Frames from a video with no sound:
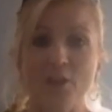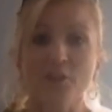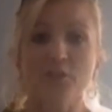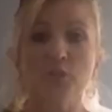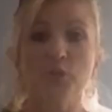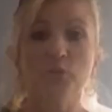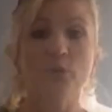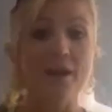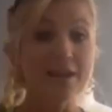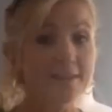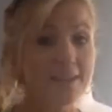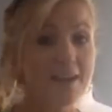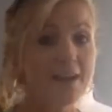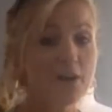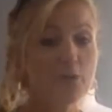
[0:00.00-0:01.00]
So right
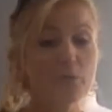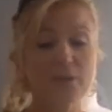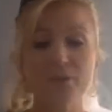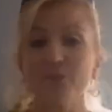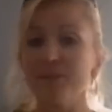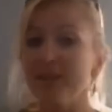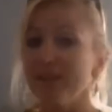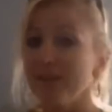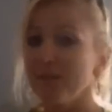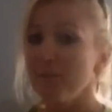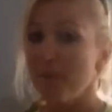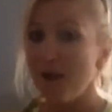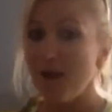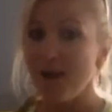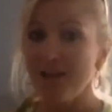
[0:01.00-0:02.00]
now we are in
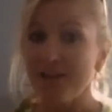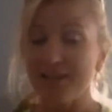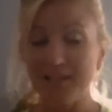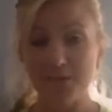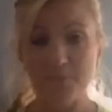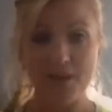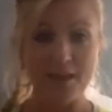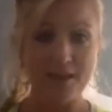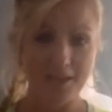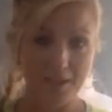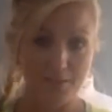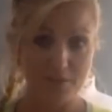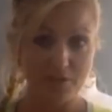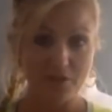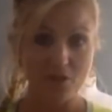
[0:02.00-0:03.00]
my eBay
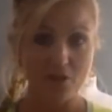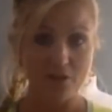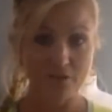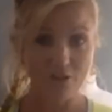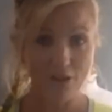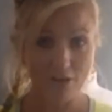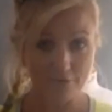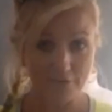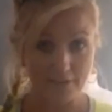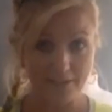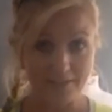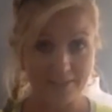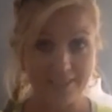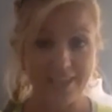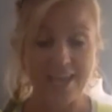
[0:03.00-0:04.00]
Amazon
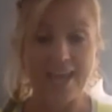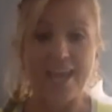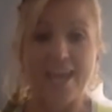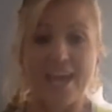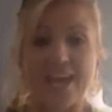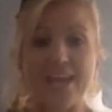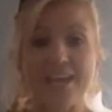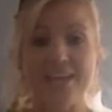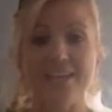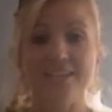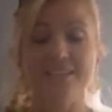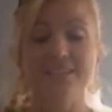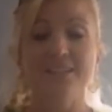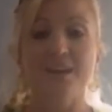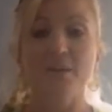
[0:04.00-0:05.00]
office.
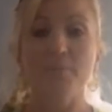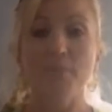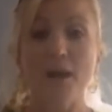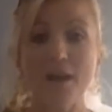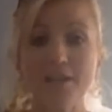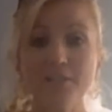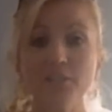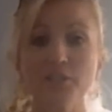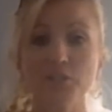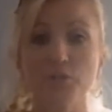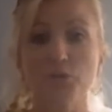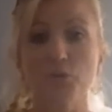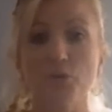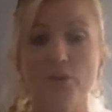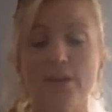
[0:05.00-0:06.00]
And my
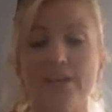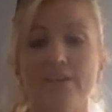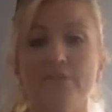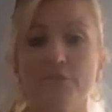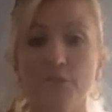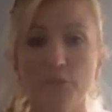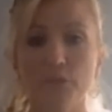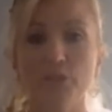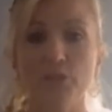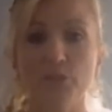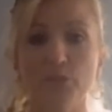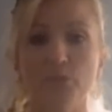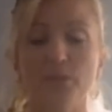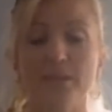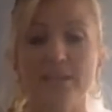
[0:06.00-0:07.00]
story for
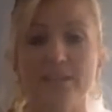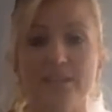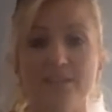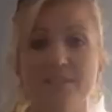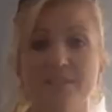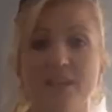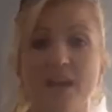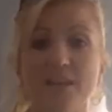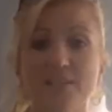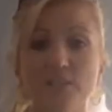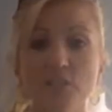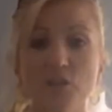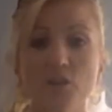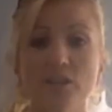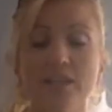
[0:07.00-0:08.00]
you is I
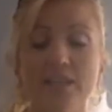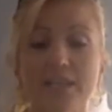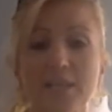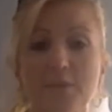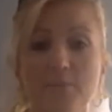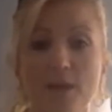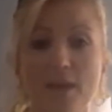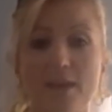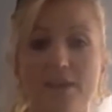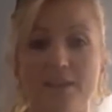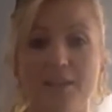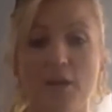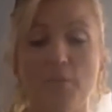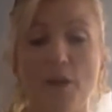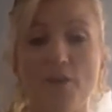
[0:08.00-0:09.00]
started
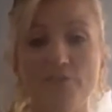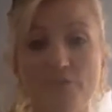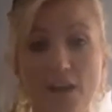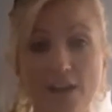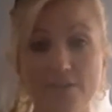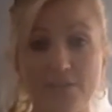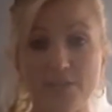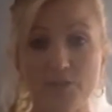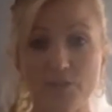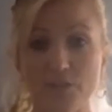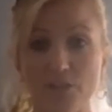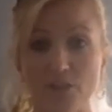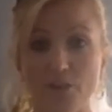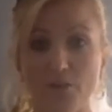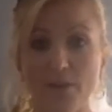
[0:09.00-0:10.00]
eBaying about five years
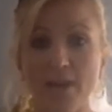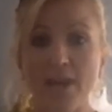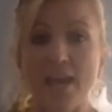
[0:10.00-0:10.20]
ago.